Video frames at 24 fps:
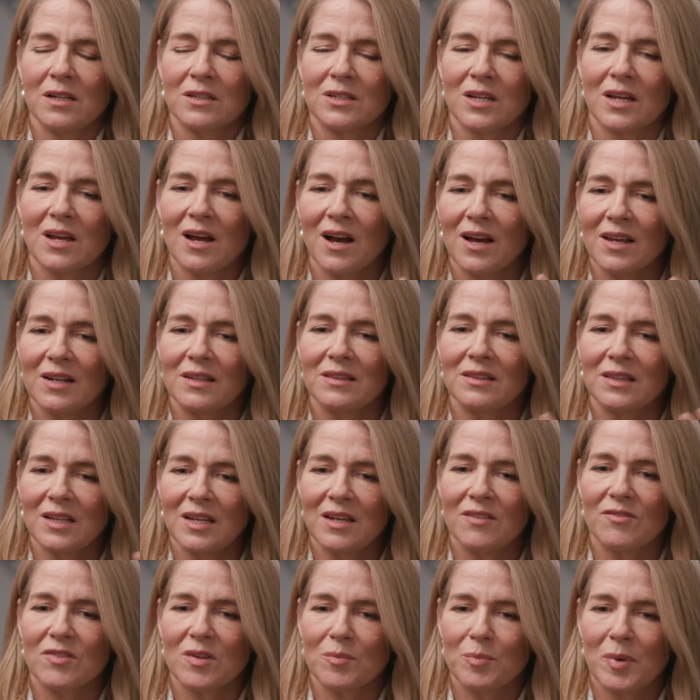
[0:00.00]
to kind of
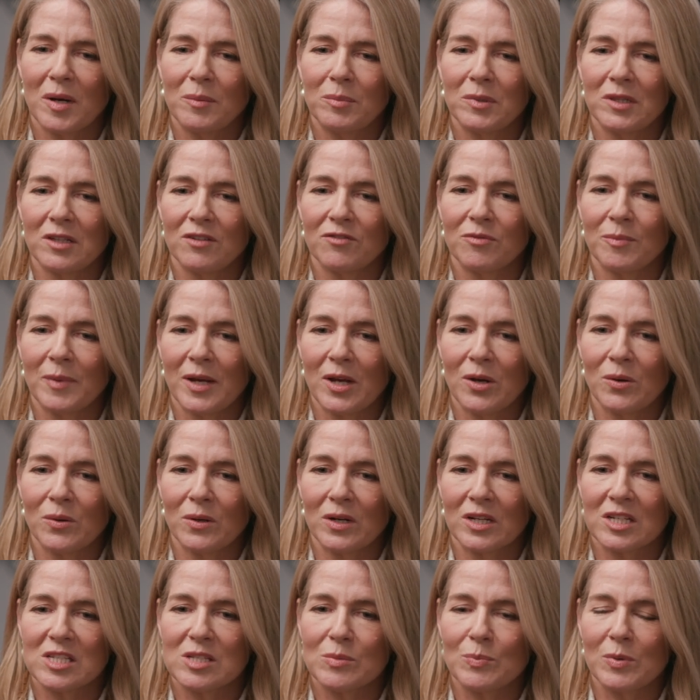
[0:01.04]
leave the bubble of my own
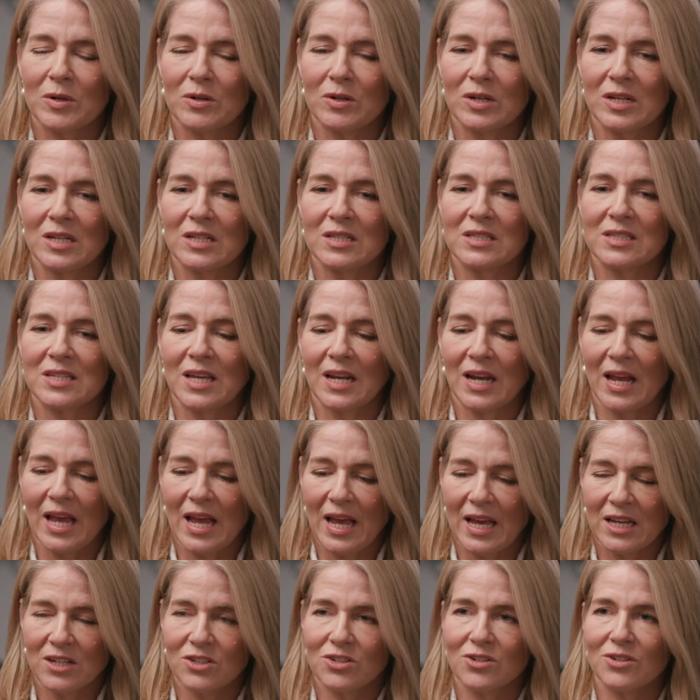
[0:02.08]
experience and
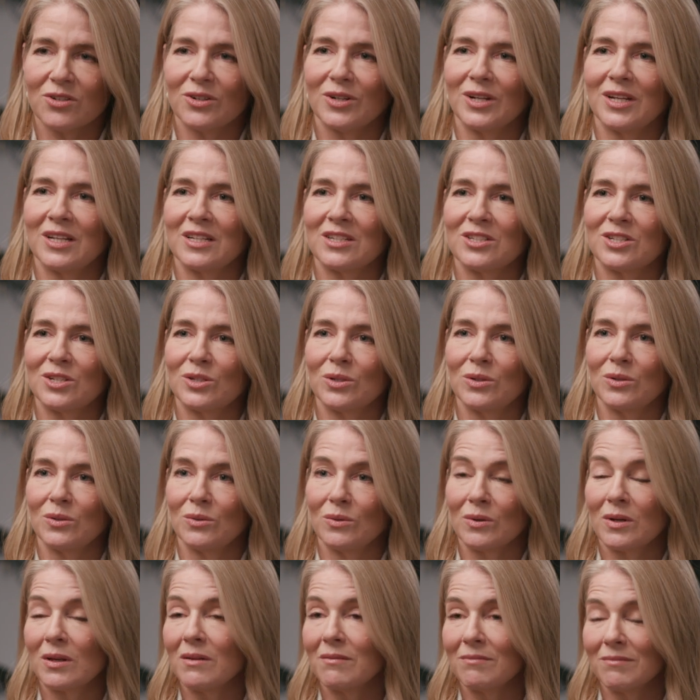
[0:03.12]
enter
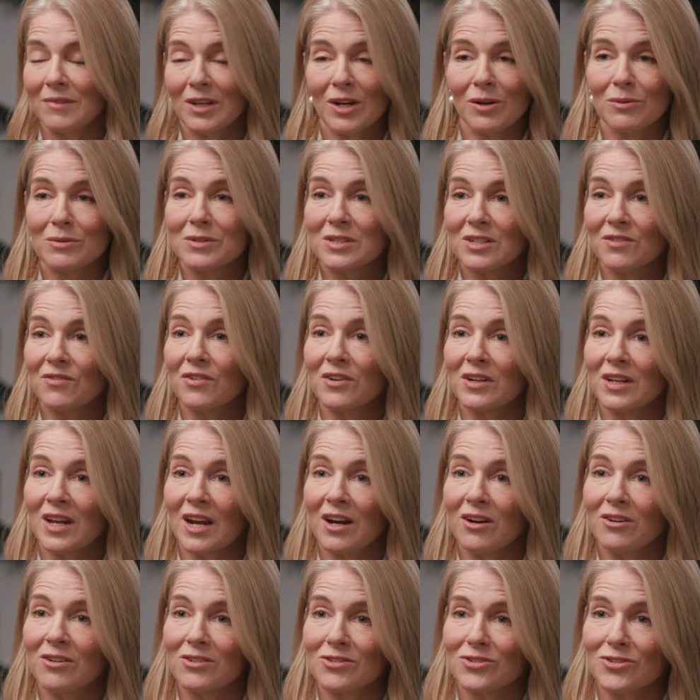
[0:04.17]
into, you know, different
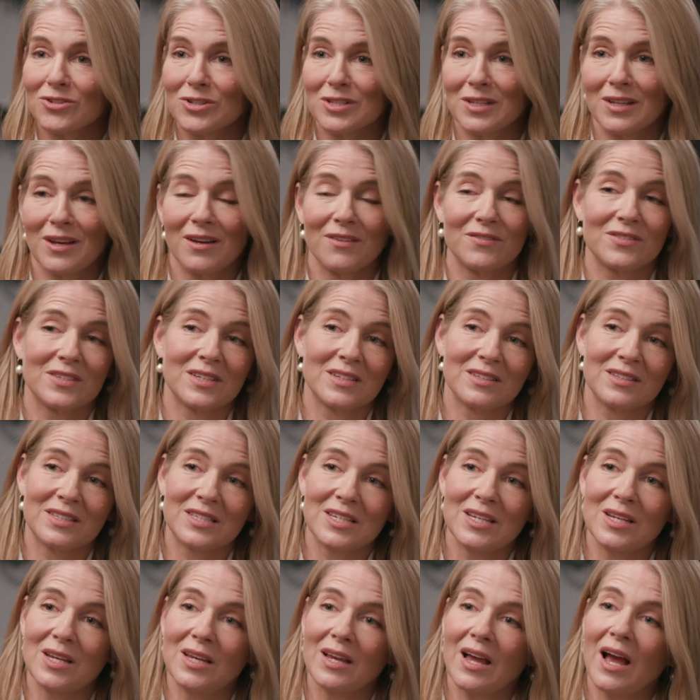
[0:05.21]
characters' lives and
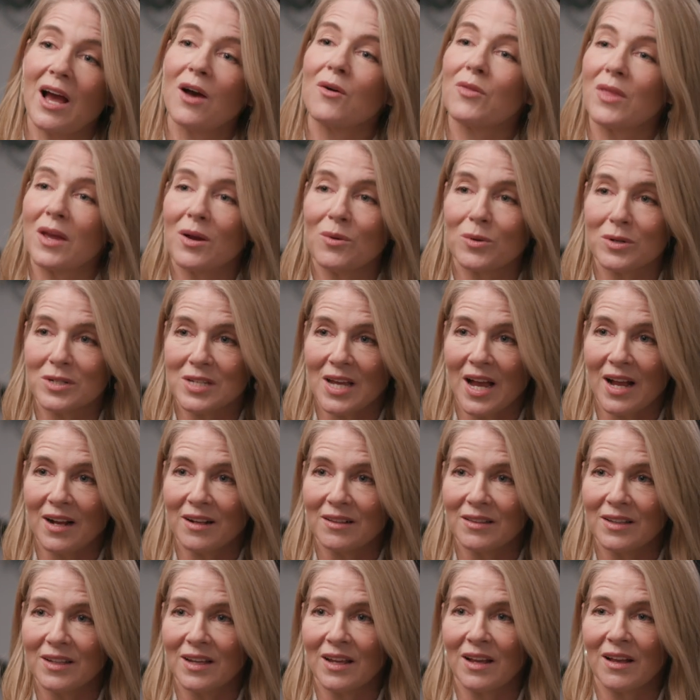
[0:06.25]
see how they were
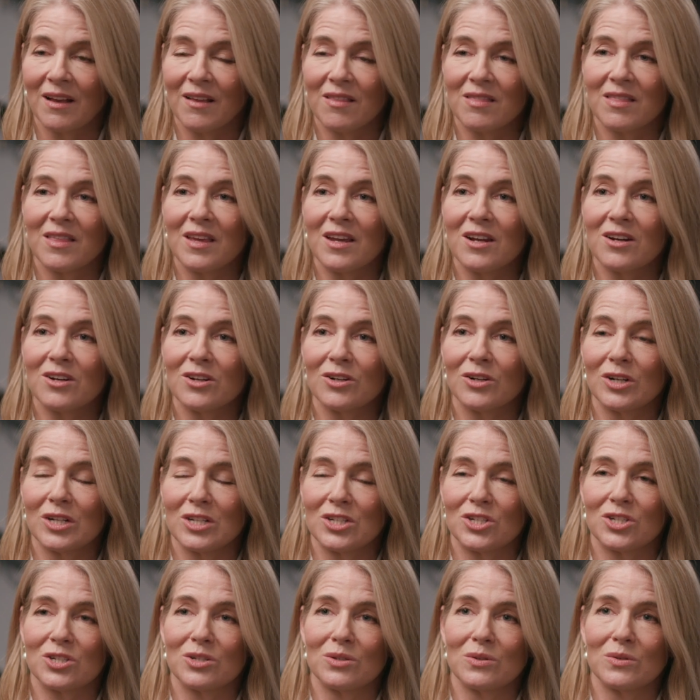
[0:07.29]
tackling their
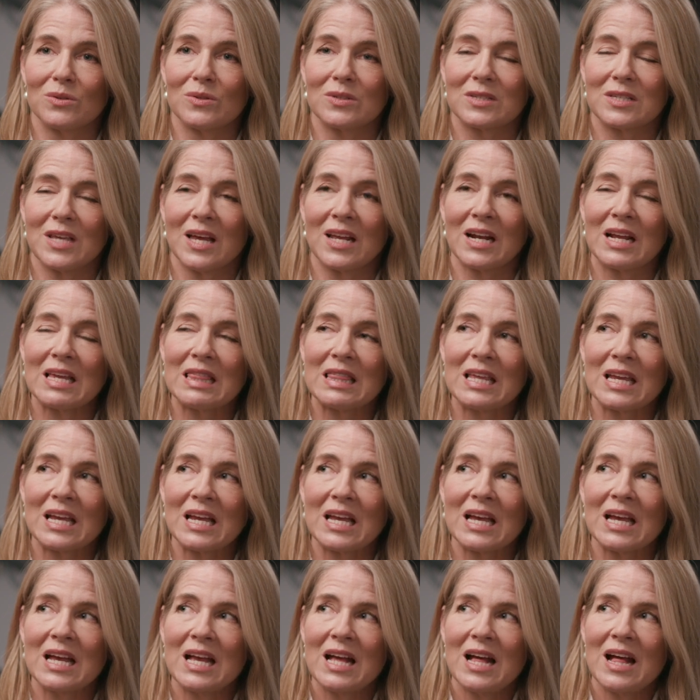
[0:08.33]
issues. And I
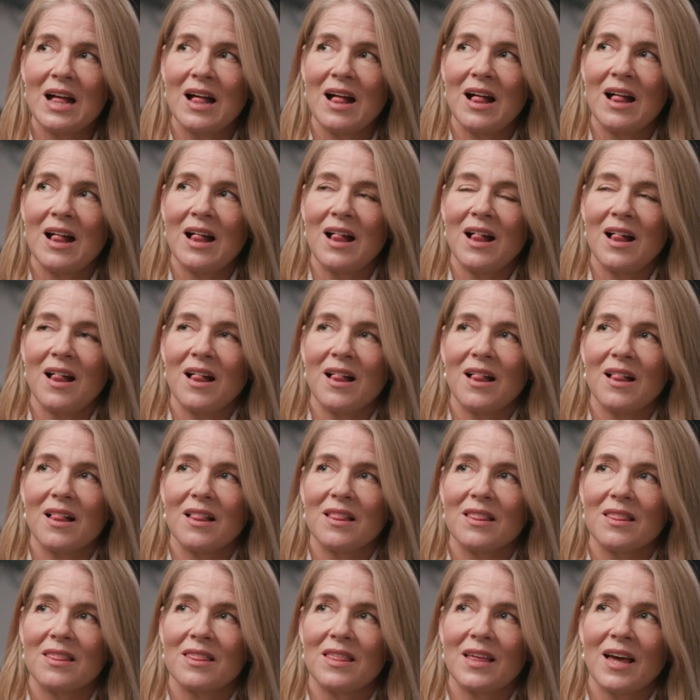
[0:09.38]
think
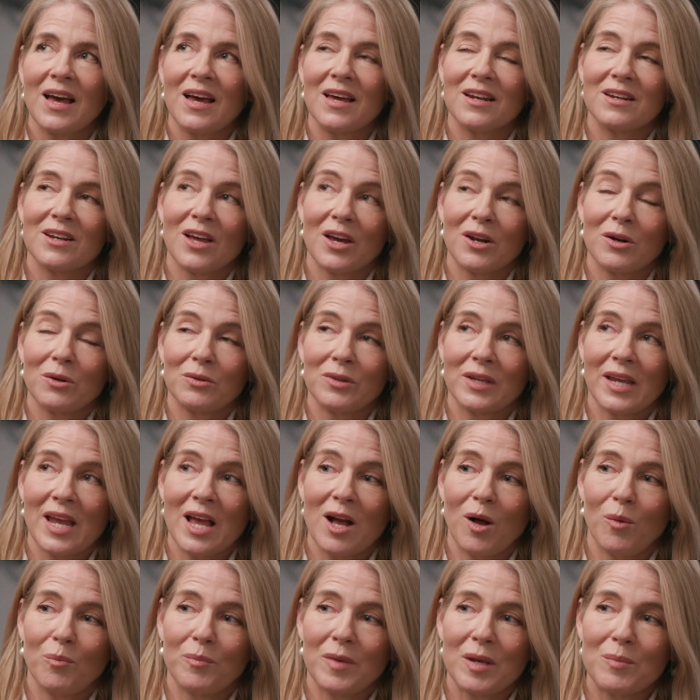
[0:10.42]
that not only
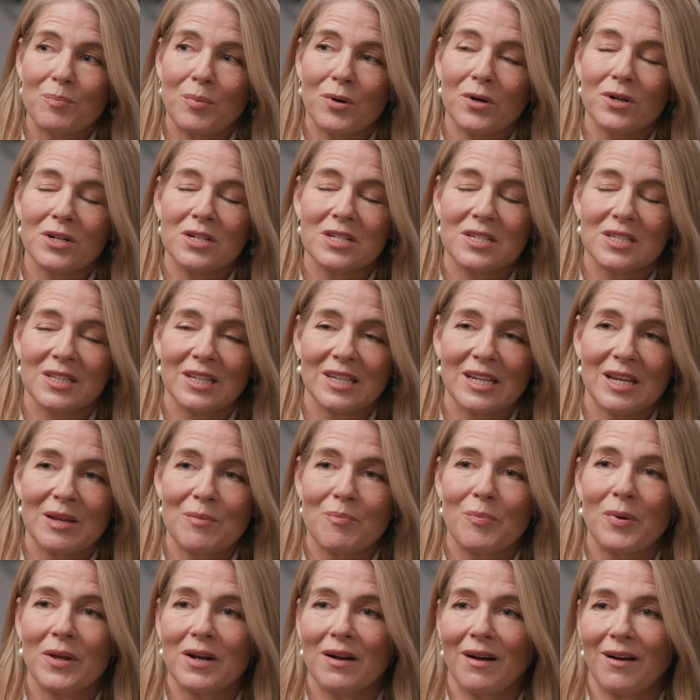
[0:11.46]
helped me personally,
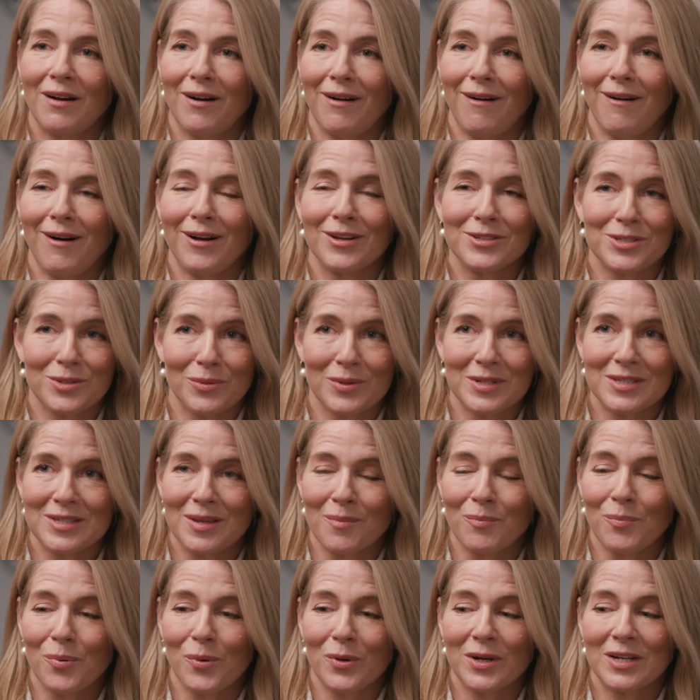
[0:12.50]
but also at
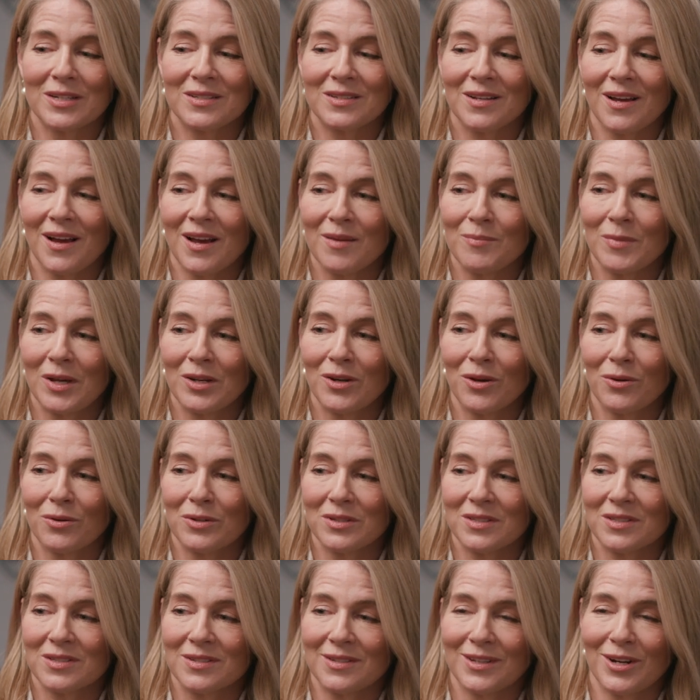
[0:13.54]
some point in time I
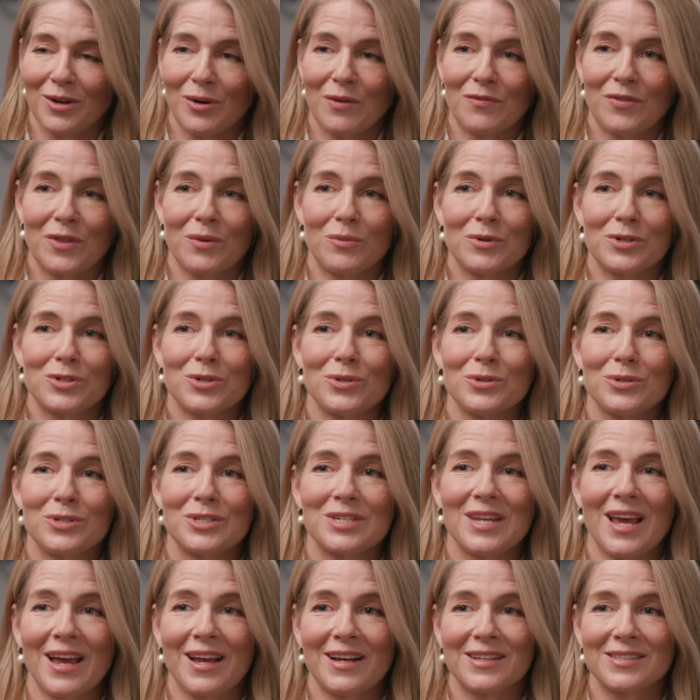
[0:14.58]
noticed, you know, if there were two
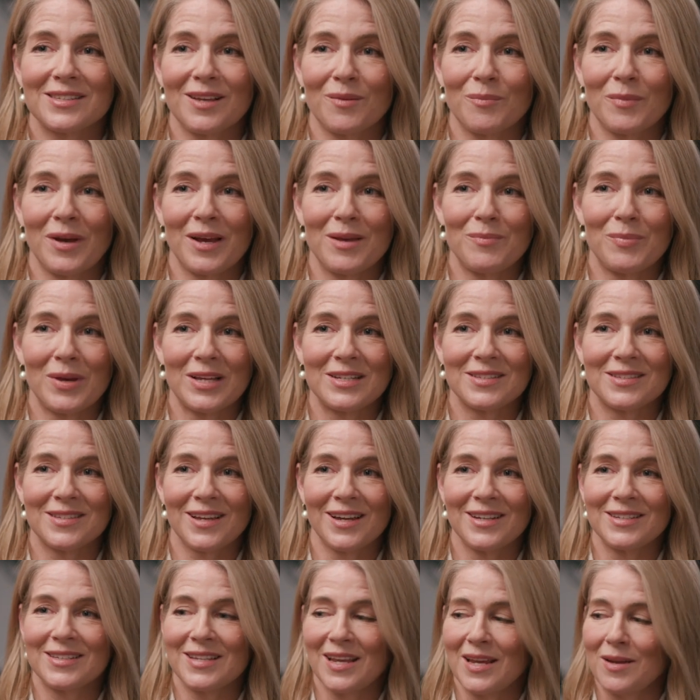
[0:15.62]
stacks on my
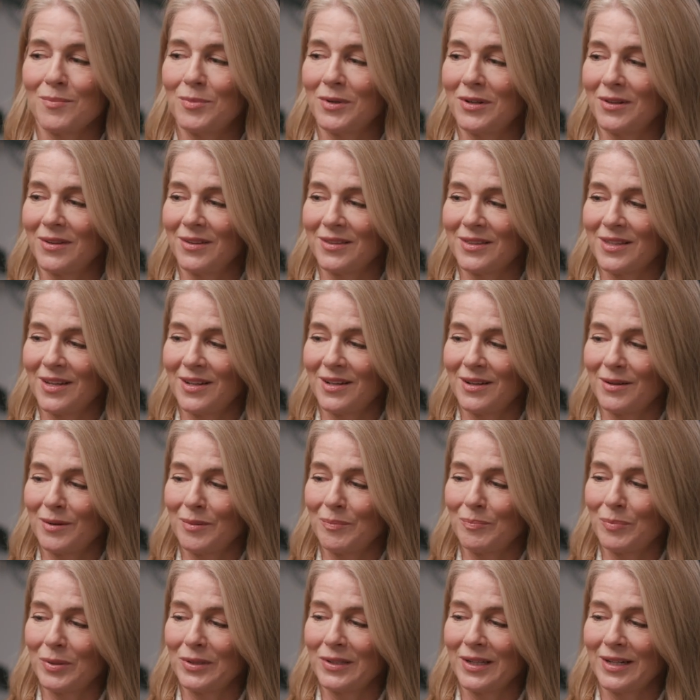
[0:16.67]
bedside table,
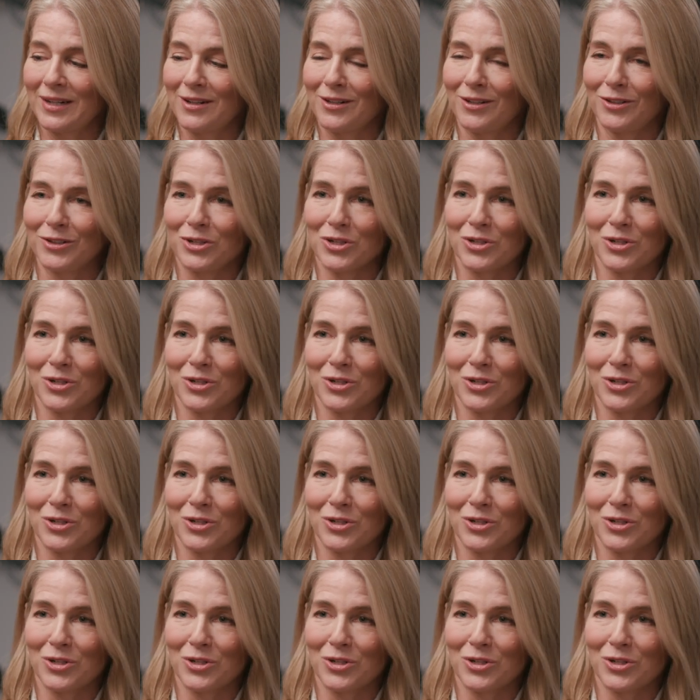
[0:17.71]
the political